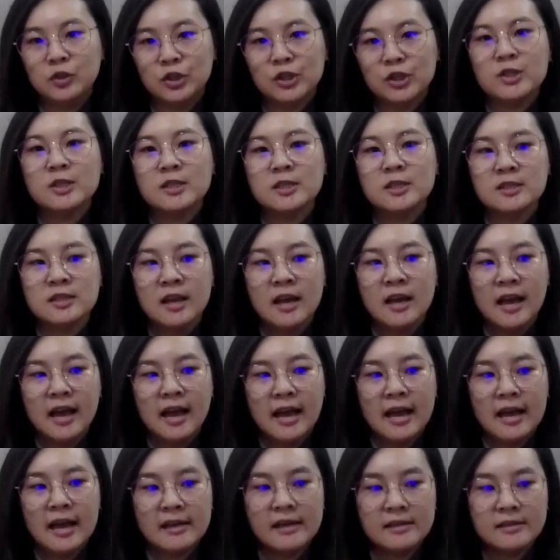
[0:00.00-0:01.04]
just
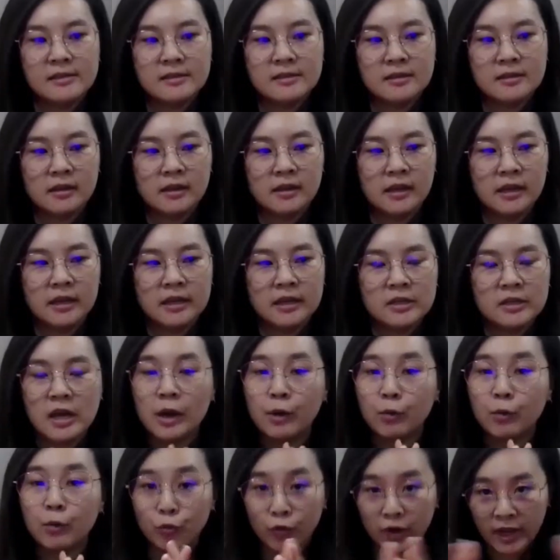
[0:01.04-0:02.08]
as his
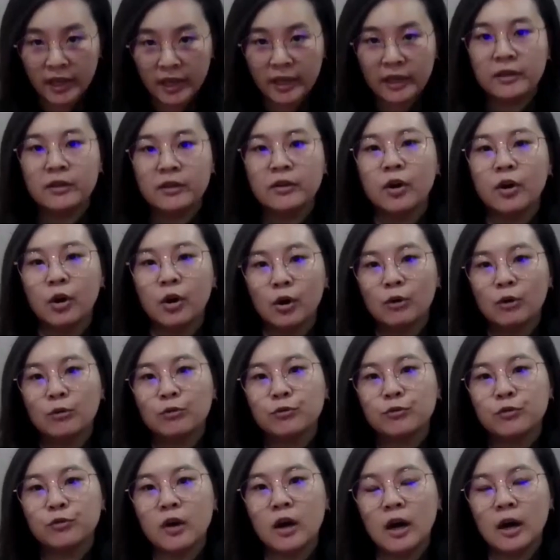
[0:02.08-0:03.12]
array
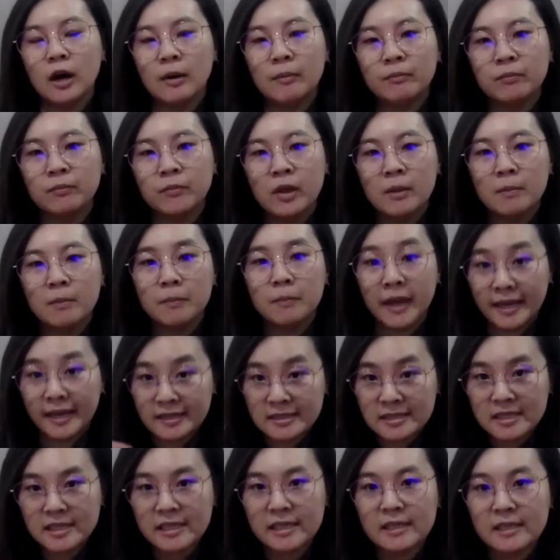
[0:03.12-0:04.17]
of
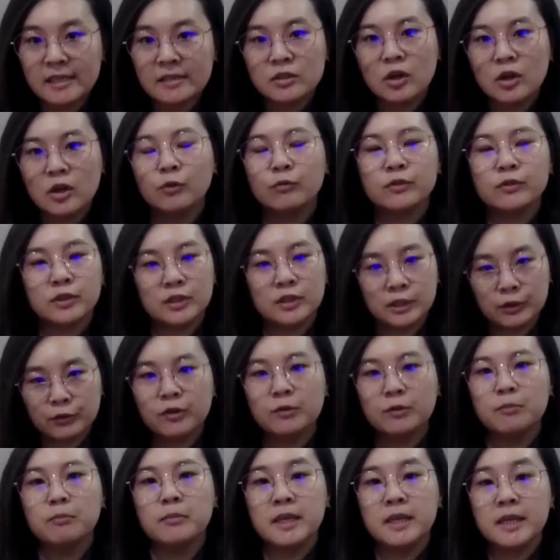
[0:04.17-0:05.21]
paintings of the
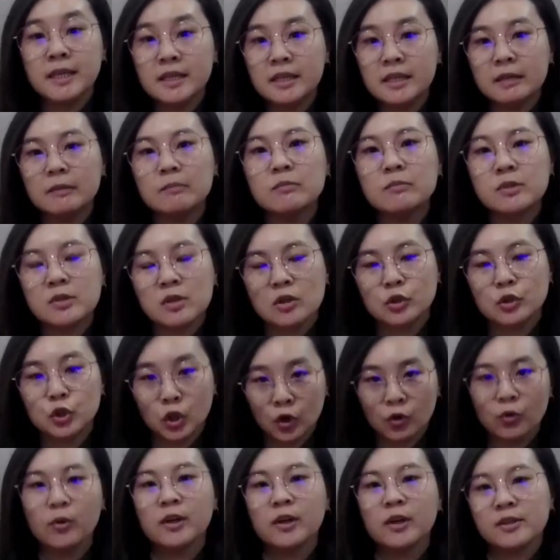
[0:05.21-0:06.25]
different mediums
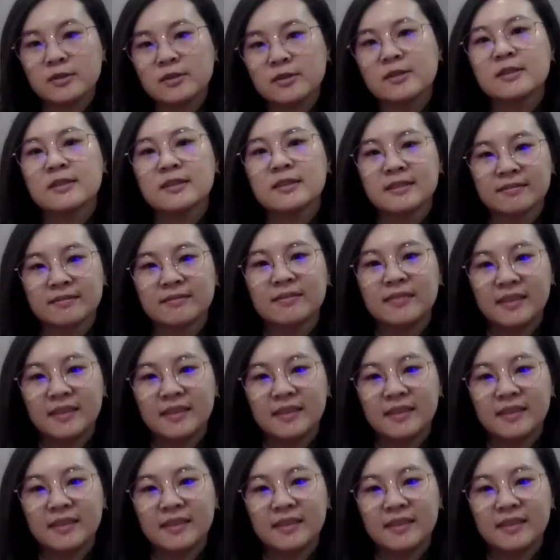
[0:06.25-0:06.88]
show us.